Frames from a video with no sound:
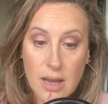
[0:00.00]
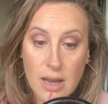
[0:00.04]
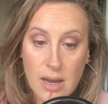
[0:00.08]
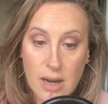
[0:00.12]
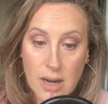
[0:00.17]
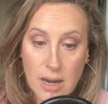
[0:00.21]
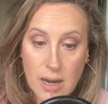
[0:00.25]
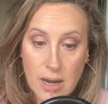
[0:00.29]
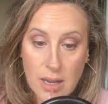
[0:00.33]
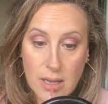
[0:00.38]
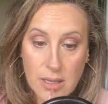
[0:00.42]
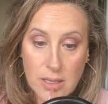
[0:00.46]
All
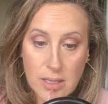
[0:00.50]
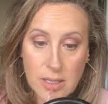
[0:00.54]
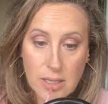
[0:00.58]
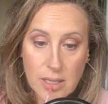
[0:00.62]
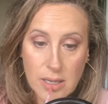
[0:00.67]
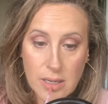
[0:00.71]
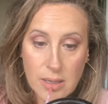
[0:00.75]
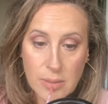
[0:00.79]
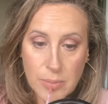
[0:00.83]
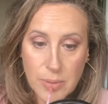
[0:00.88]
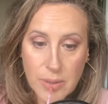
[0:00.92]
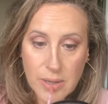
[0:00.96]
right, I'm just
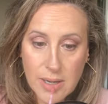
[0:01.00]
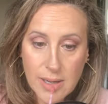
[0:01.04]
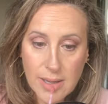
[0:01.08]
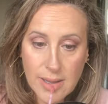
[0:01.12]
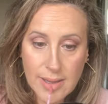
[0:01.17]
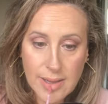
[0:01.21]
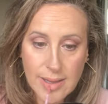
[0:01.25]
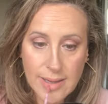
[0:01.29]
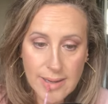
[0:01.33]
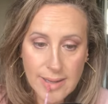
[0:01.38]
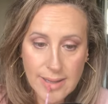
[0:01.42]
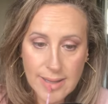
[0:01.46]
gonna put a
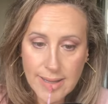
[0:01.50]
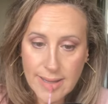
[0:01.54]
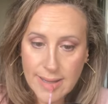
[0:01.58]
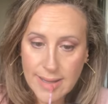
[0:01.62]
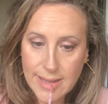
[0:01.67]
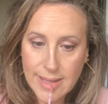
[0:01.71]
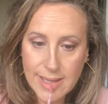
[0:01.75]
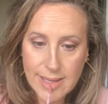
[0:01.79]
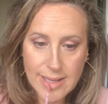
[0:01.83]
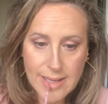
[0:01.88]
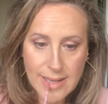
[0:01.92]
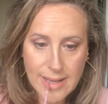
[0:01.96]
little
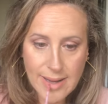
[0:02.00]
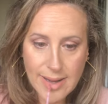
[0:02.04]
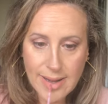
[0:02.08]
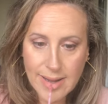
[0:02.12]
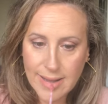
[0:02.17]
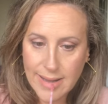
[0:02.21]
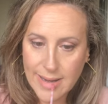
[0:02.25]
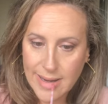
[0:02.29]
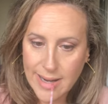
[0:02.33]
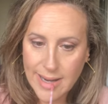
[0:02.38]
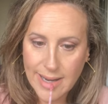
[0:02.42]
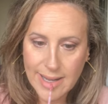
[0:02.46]
of this
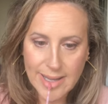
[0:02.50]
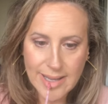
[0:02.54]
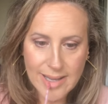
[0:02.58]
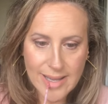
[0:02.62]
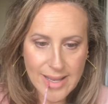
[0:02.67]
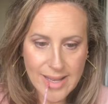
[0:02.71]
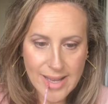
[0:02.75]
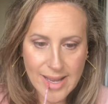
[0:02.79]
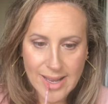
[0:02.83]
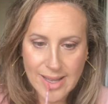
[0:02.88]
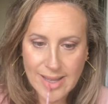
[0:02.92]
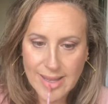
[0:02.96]
color in the
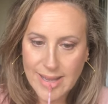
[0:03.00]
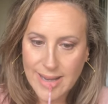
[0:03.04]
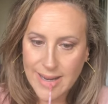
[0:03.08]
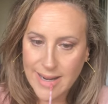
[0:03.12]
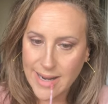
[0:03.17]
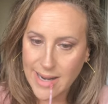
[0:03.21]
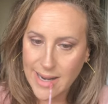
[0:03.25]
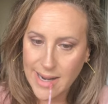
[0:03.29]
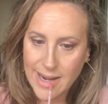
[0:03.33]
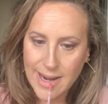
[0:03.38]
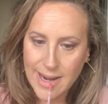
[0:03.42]
center.